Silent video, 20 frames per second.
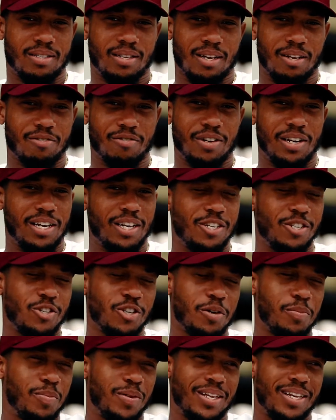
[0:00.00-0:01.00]
I really
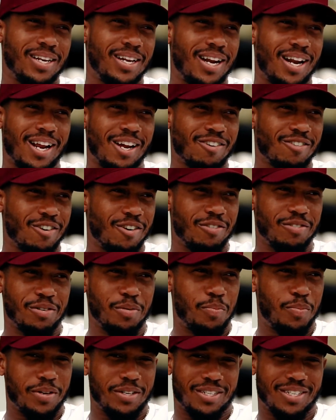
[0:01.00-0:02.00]
enjoy playing at that ground.
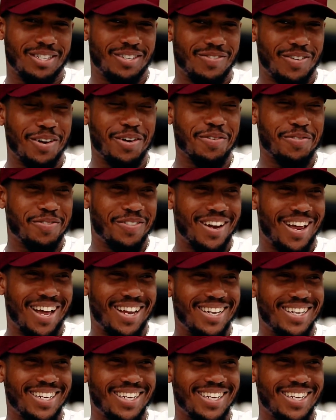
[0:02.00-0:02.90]
The pitch is very flat.